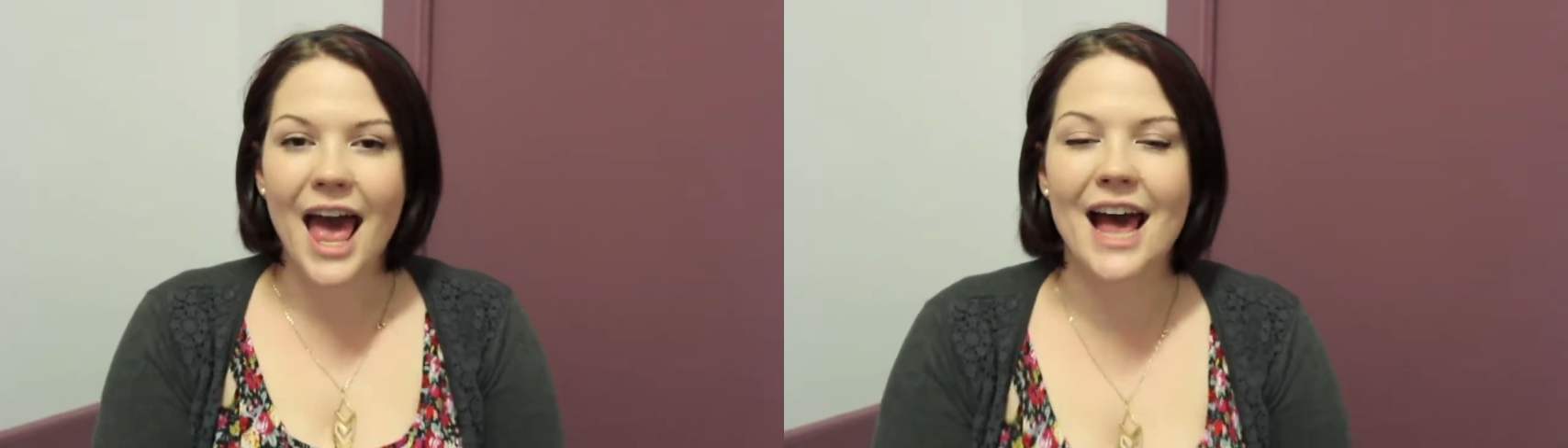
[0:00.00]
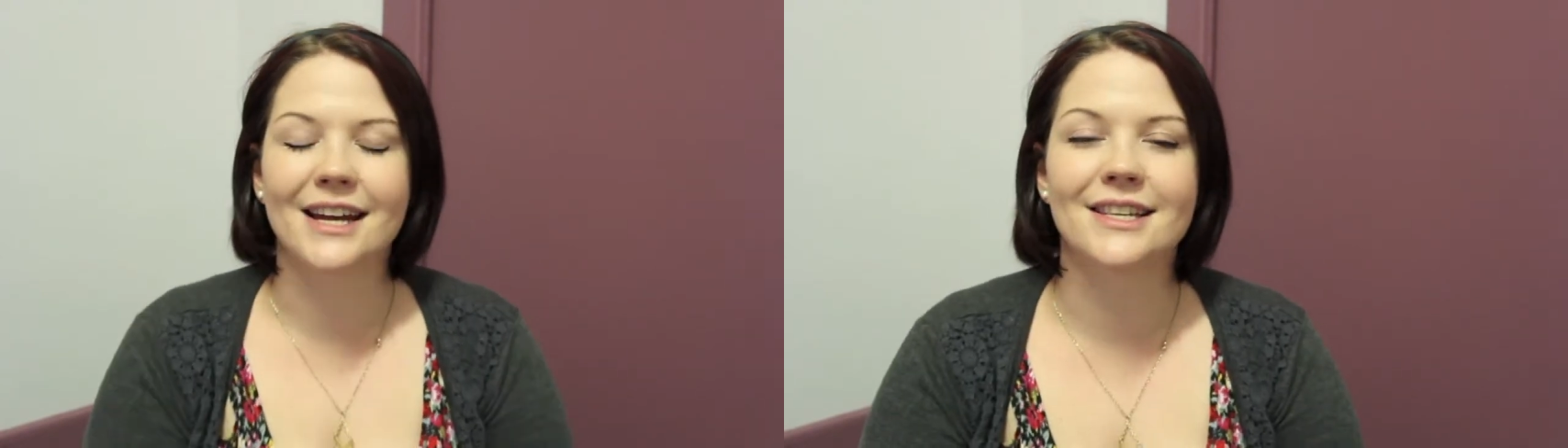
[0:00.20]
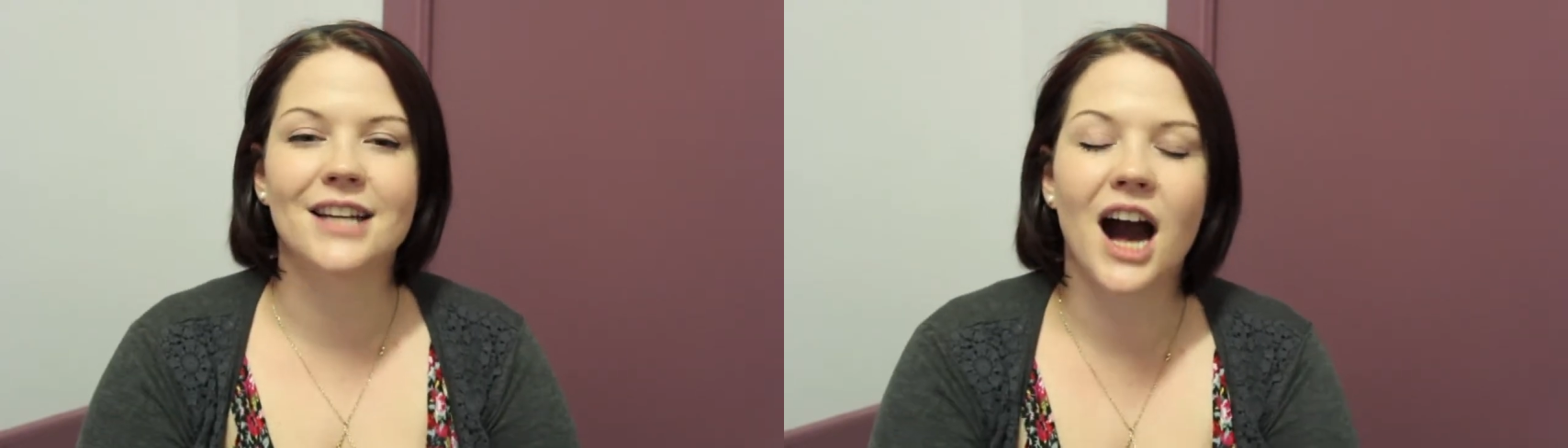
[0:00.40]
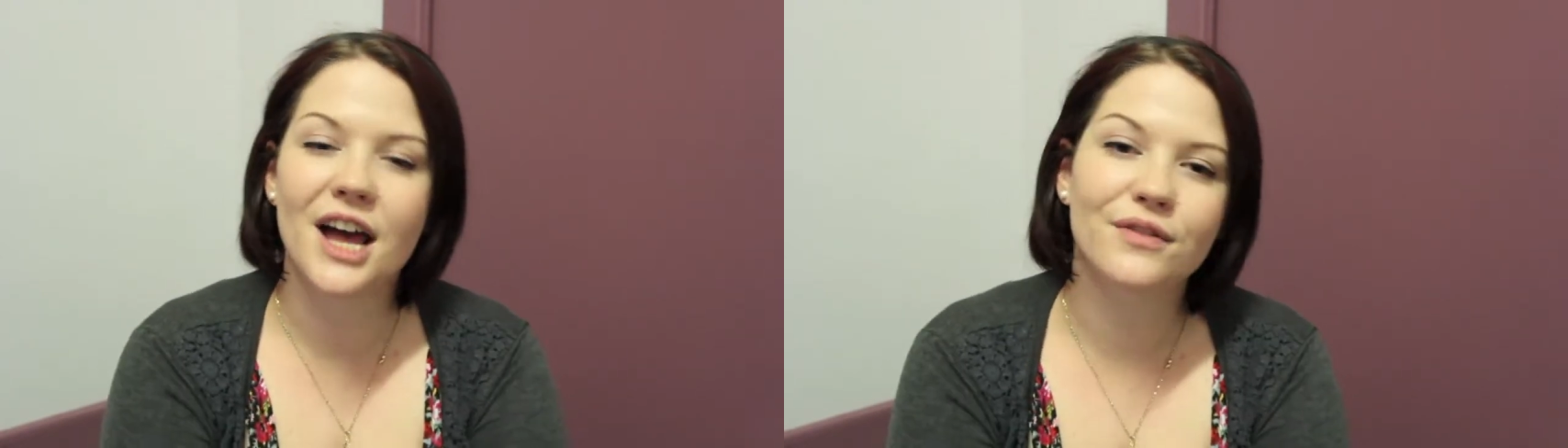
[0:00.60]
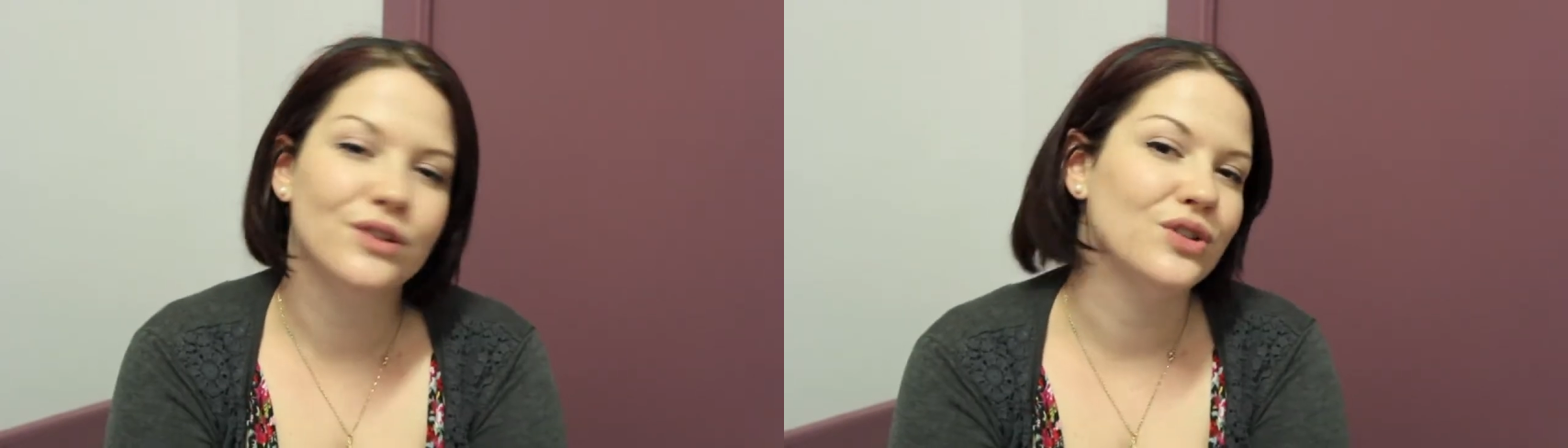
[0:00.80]
and is
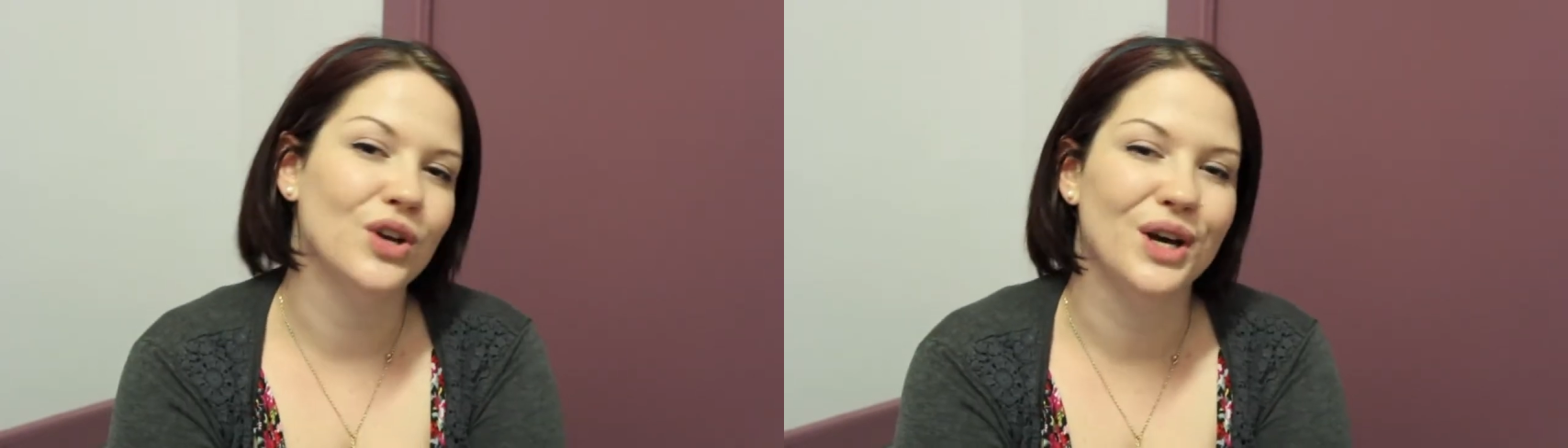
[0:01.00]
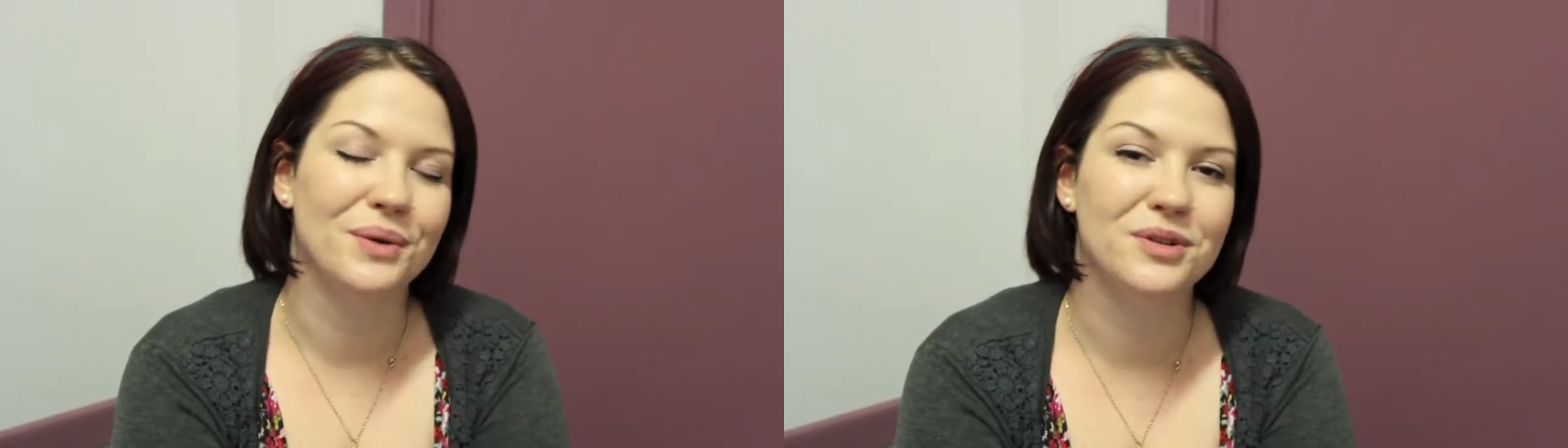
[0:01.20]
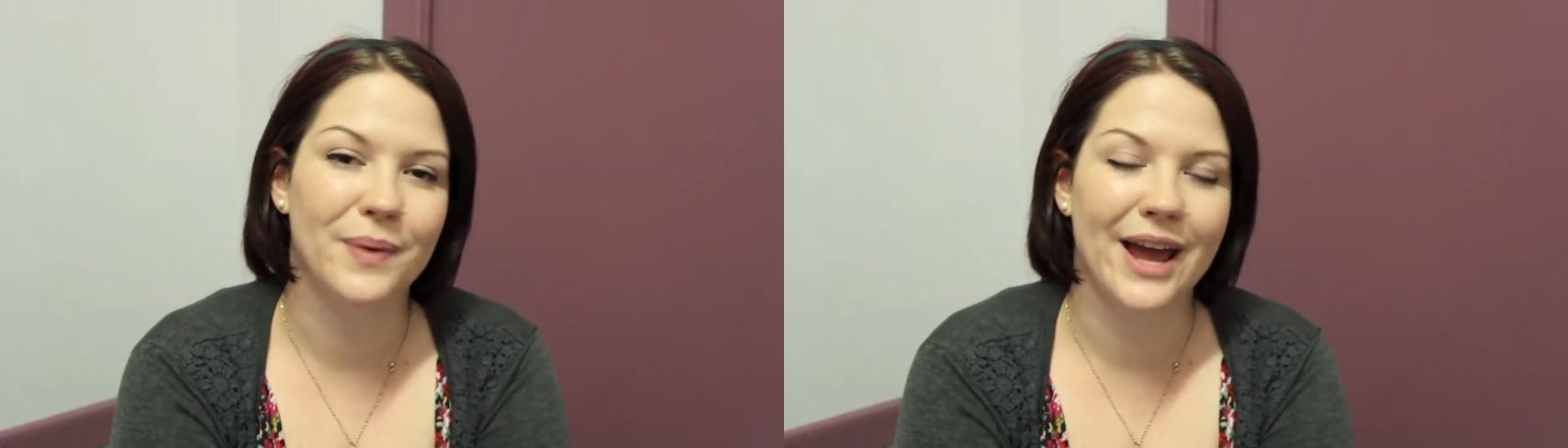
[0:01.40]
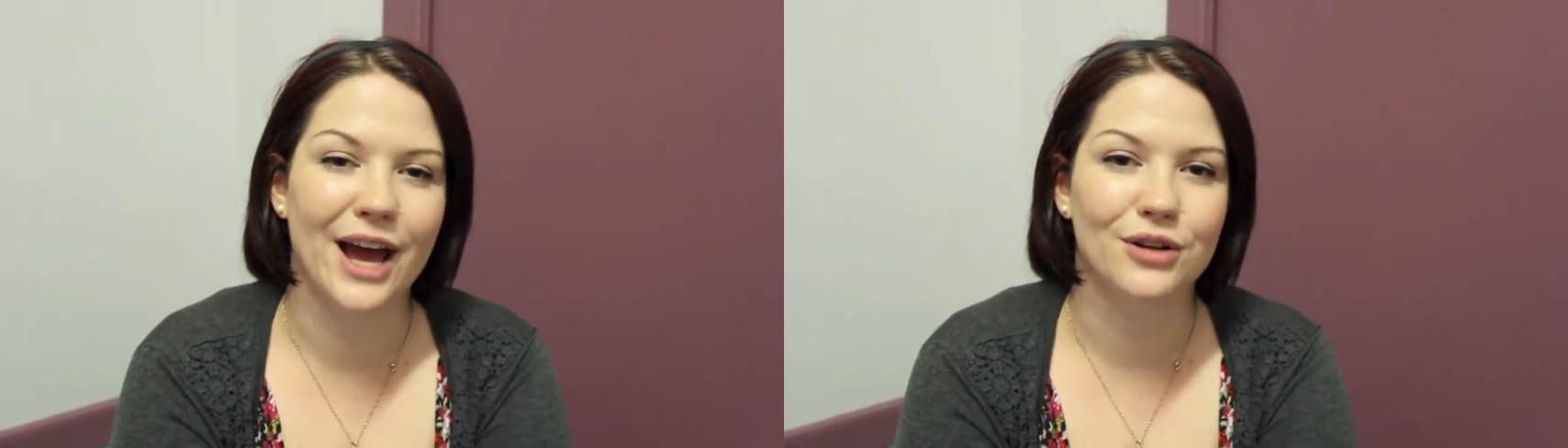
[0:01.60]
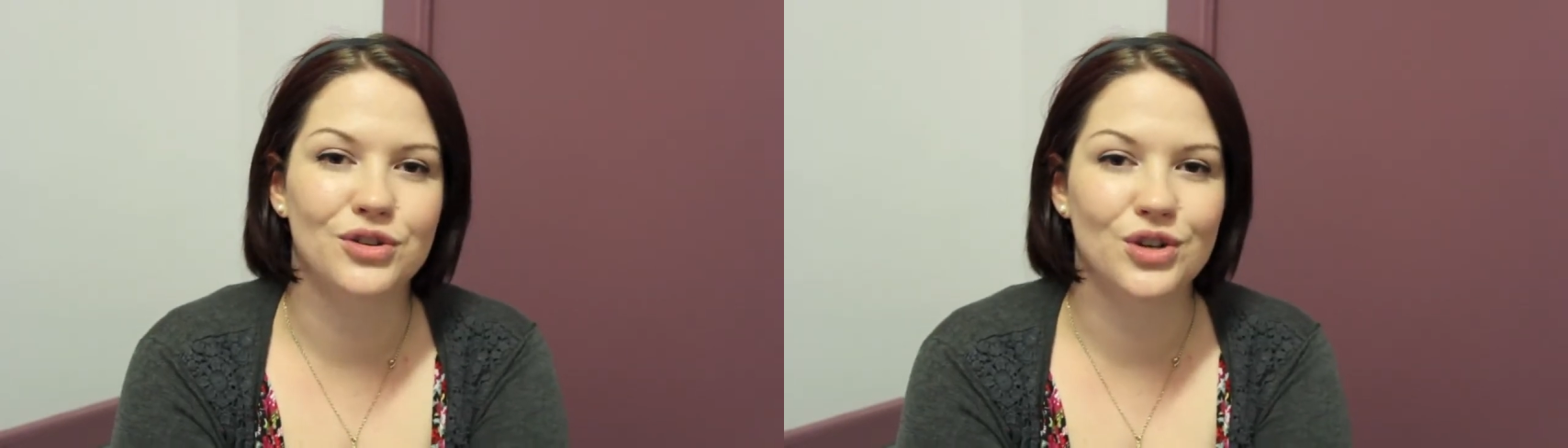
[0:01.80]
kind of disturbed by
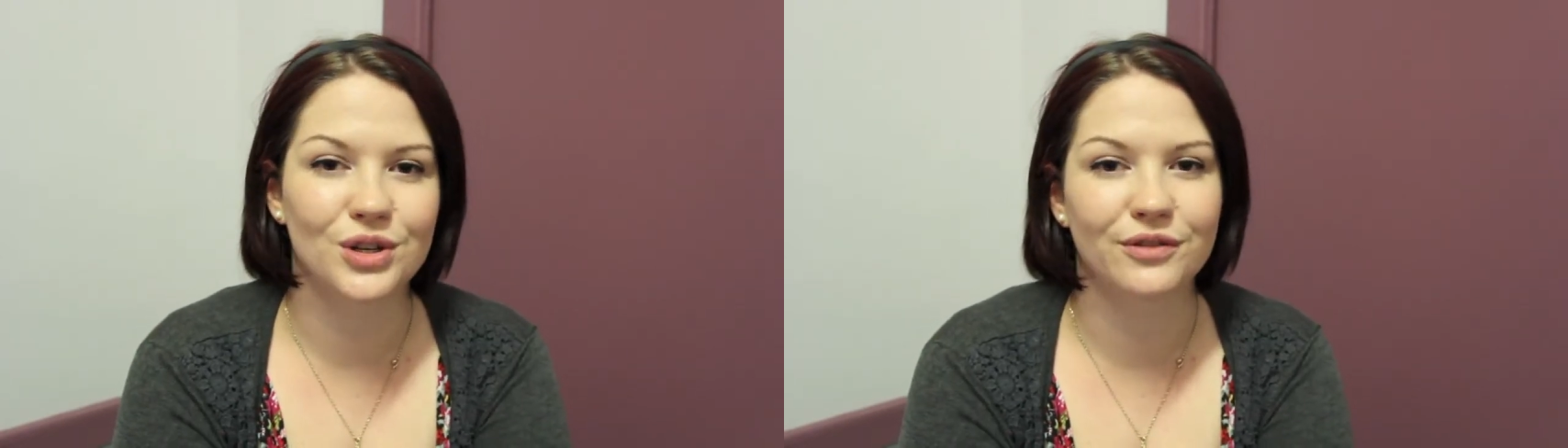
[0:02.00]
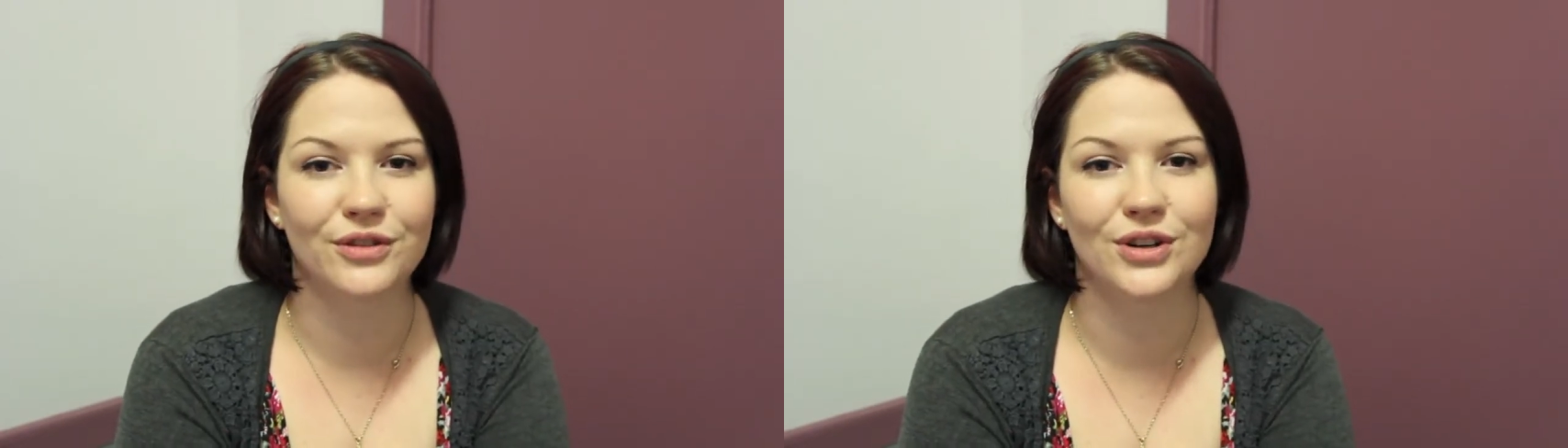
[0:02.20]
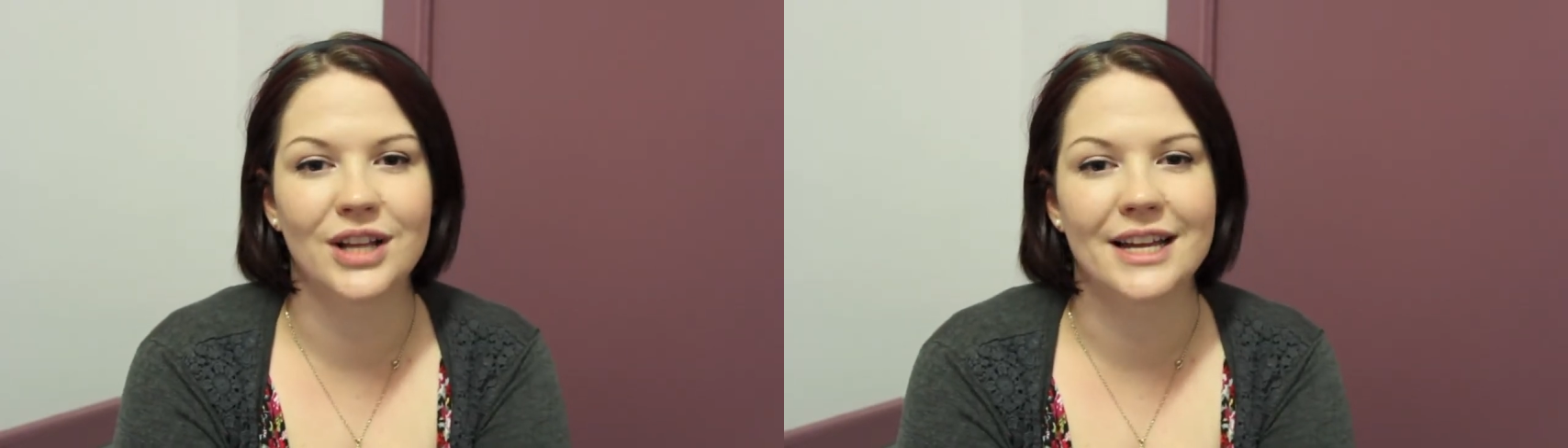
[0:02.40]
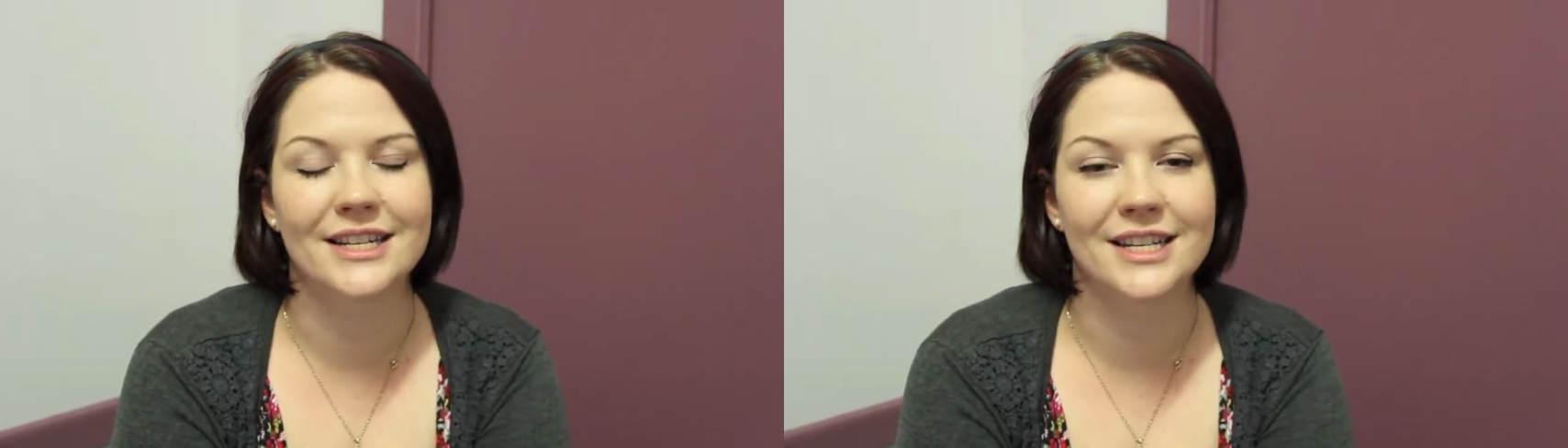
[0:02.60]
how dutiful and